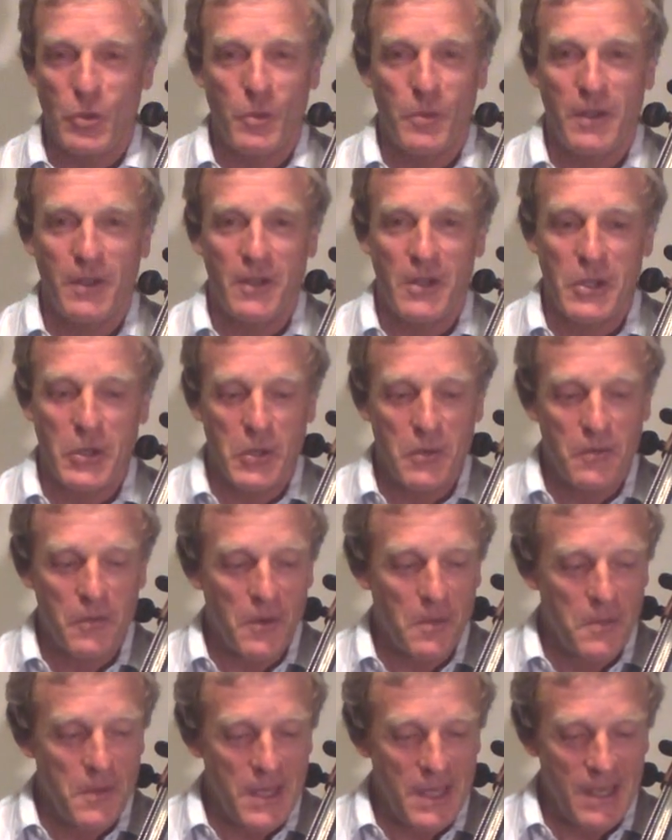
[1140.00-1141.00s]
sure where I'll go
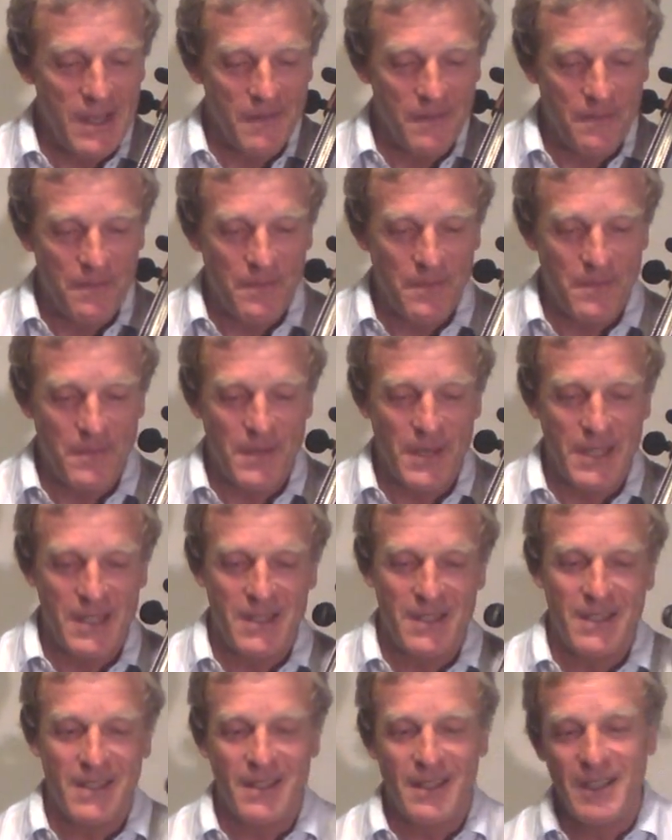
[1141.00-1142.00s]
from there,
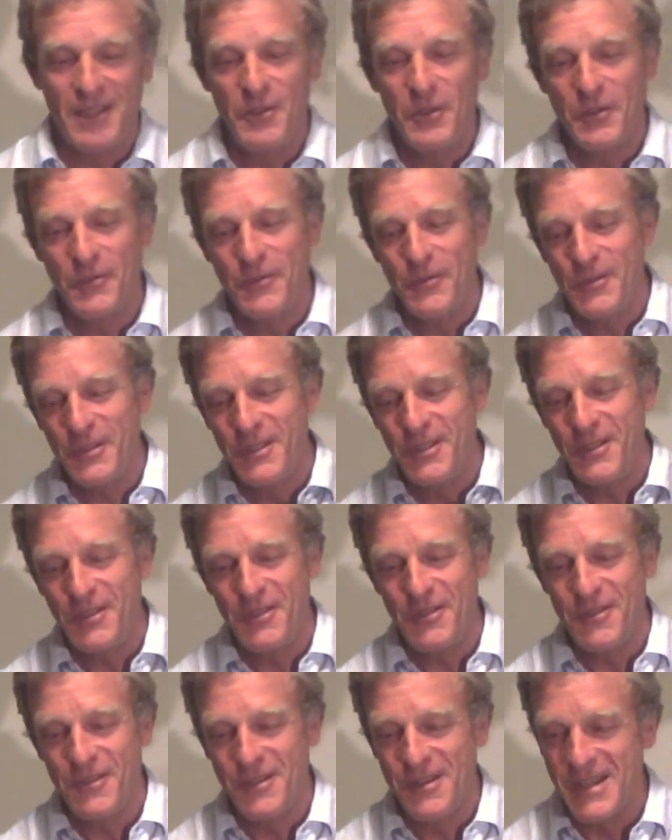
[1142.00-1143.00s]
but I look forward to
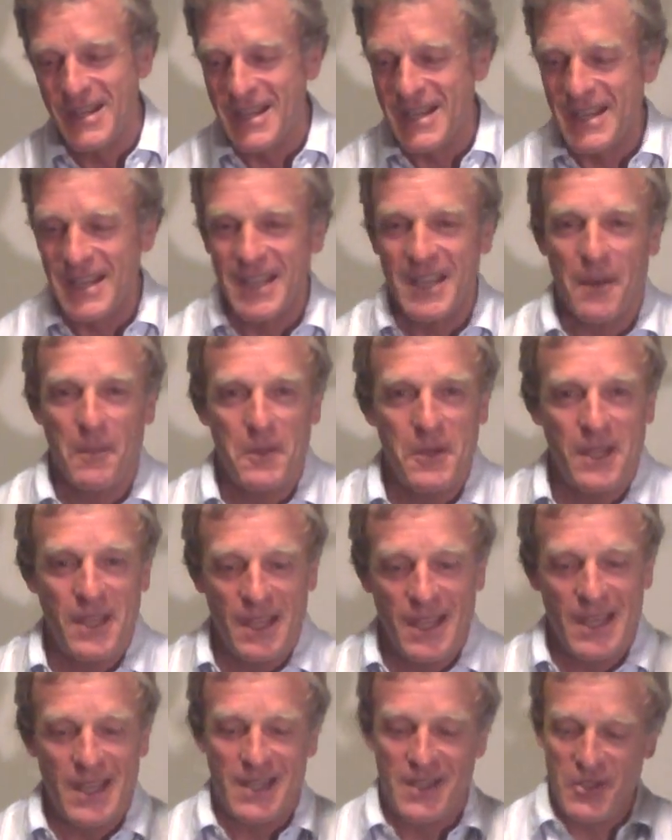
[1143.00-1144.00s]
your
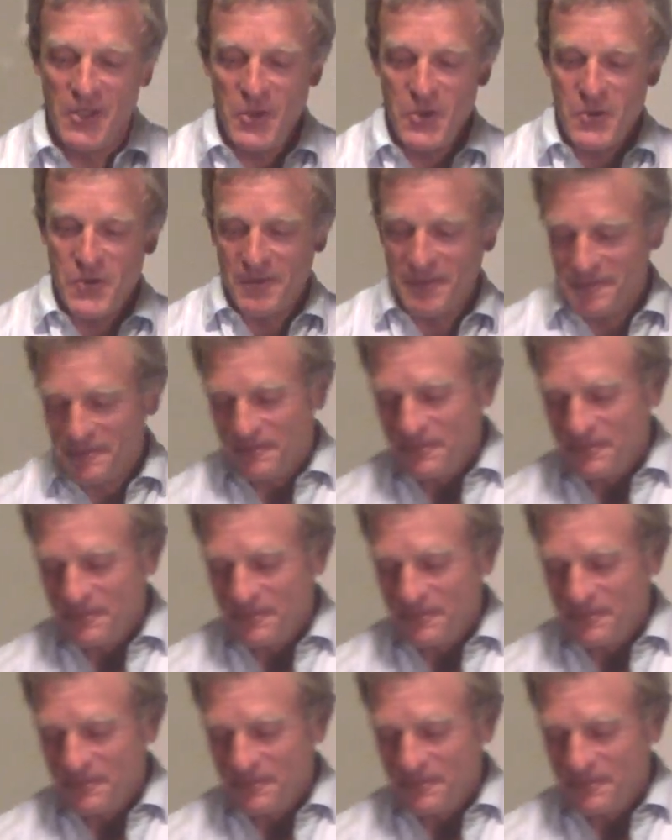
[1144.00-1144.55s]
company again soon.